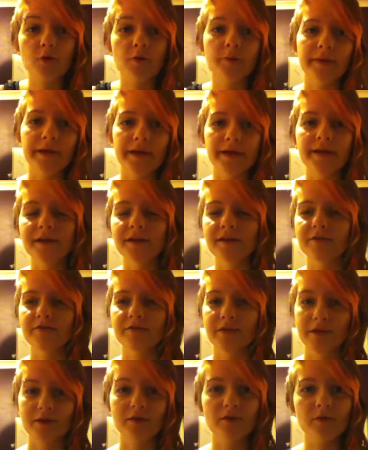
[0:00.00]
be if
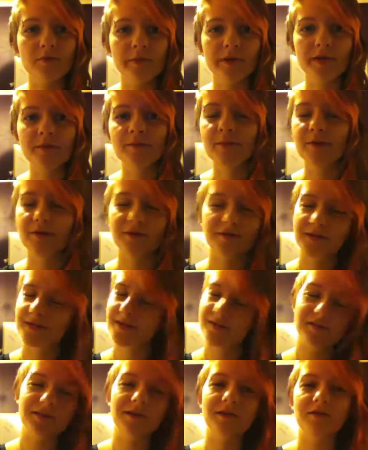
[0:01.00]
they could be, but
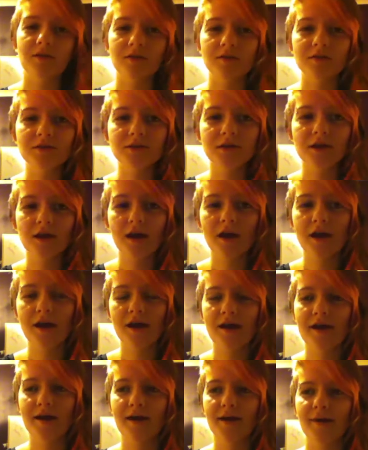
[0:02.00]
they're not.
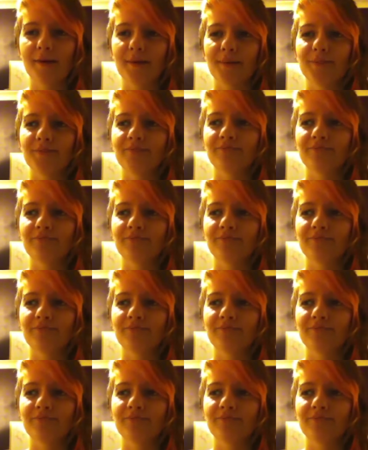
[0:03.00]
I